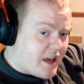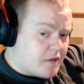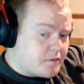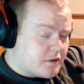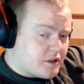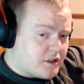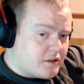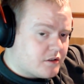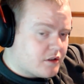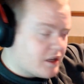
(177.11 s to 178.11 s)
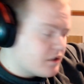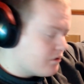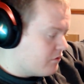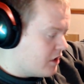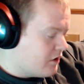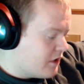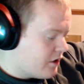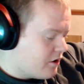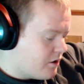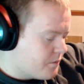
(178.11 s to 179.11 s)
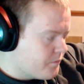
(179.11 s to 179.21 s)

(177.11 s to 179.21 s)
airflow, so that's really really good.